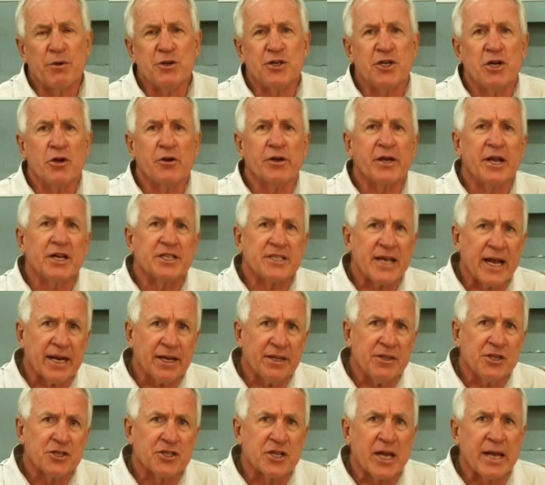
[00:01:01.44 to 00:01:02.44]
were shearing
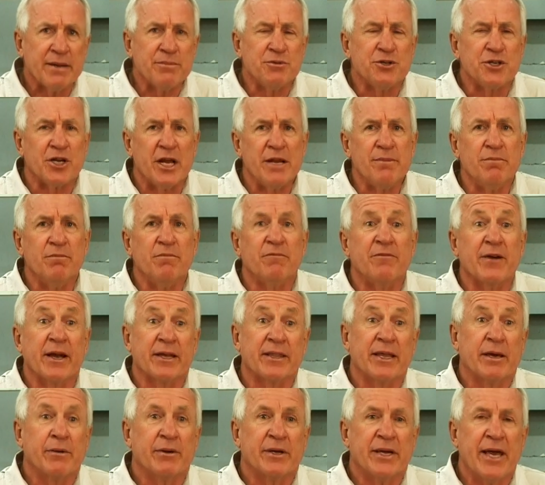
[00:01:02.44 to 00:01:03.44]
exactly the same sheep, in
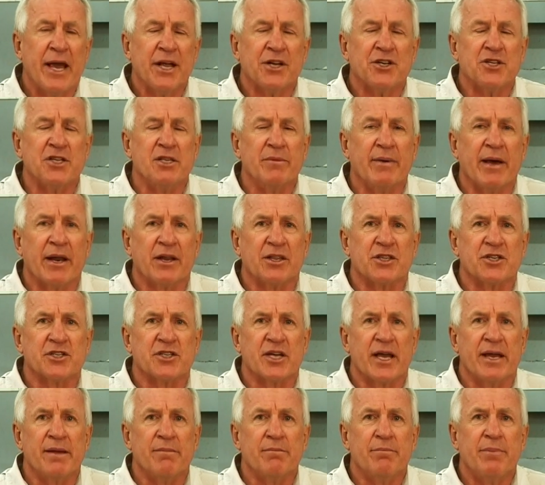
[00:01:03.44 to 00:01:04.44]
fact, they were catching them out of the
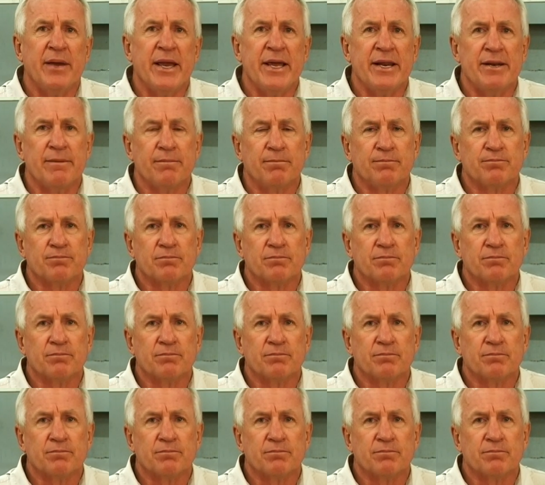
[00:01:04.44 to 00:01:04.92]
same pen.